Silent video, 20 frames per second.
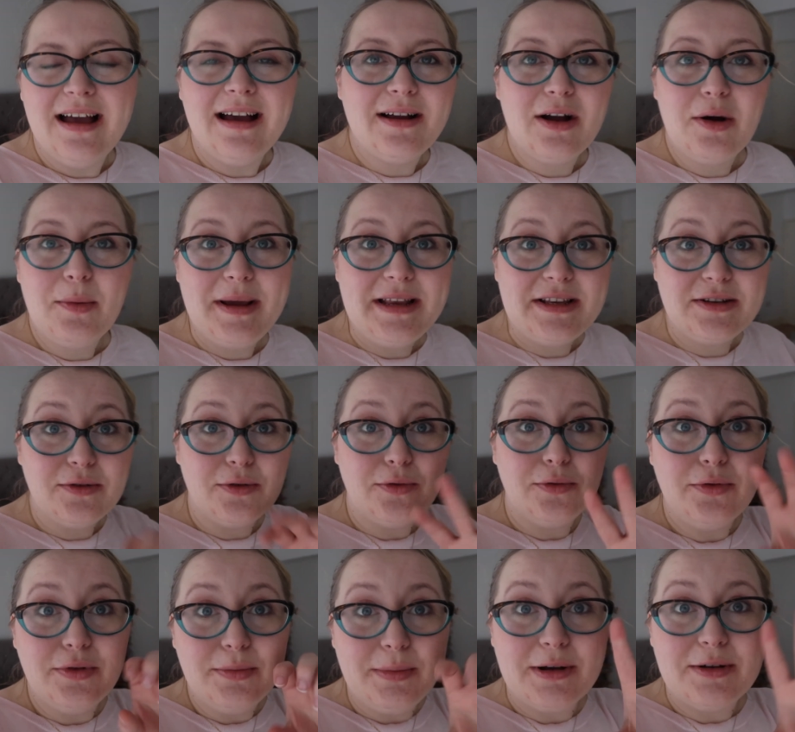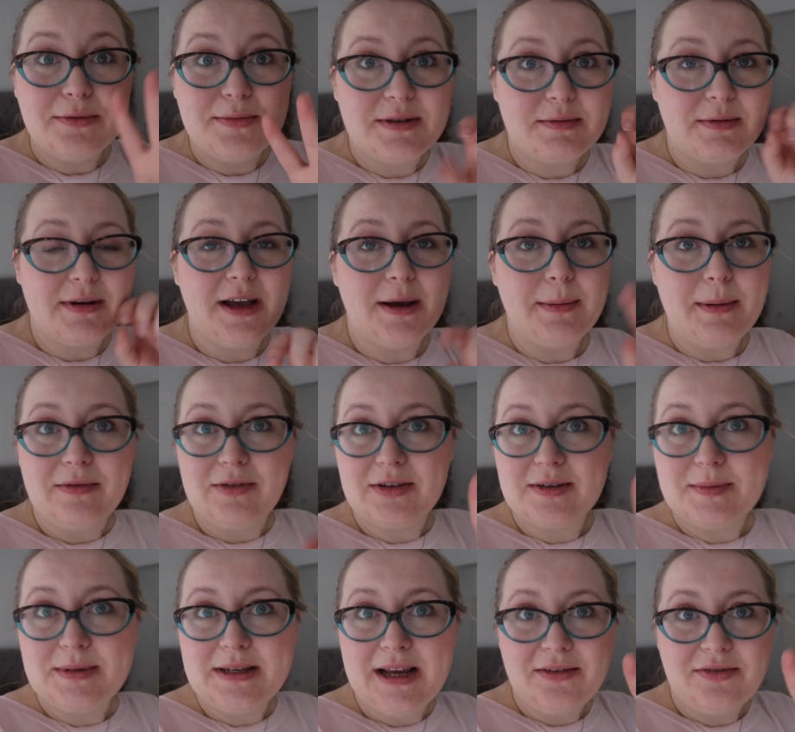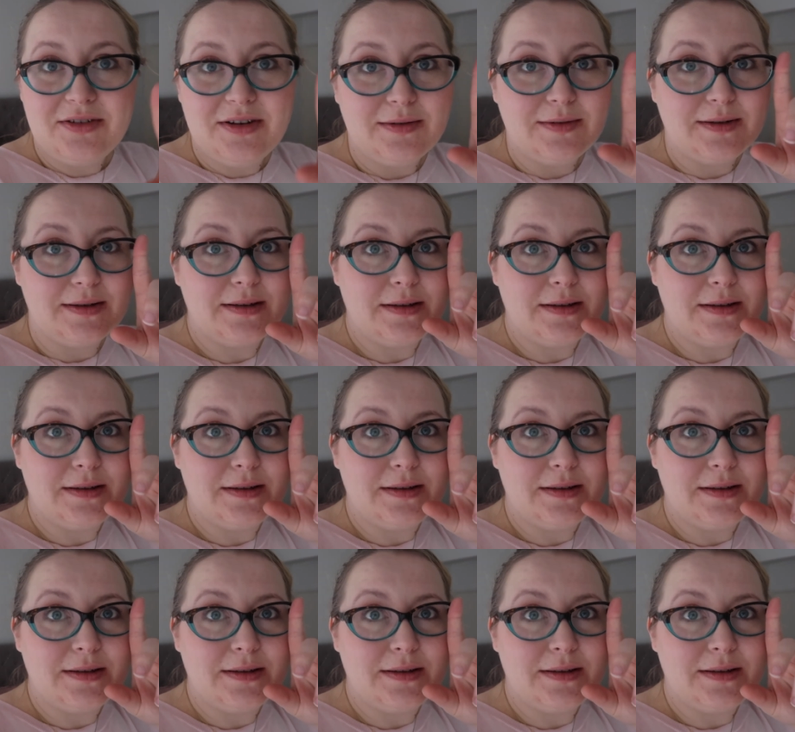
I can't wait till all the bulbs spring up. I've got some daffodils